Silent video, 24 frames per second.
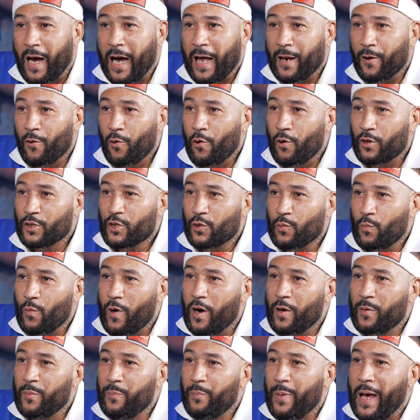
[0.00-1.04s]
I lost
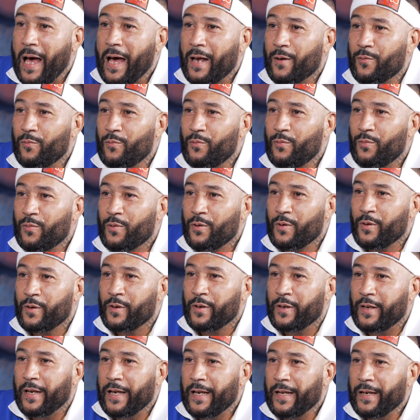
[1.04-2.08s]
one battle
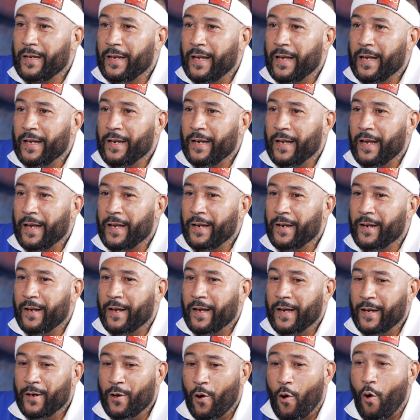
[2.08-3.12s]
in
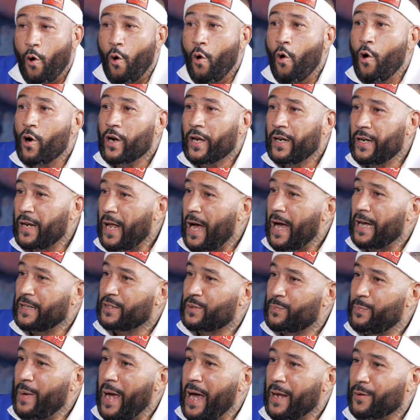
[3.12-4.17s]
an
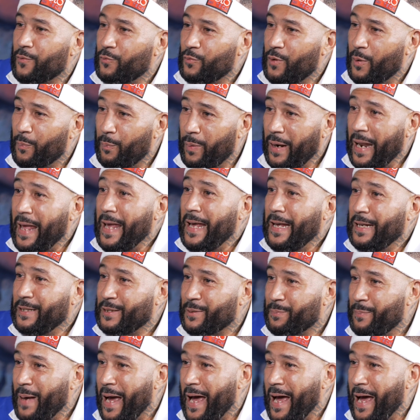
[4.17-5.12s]
organized battle, the Blaze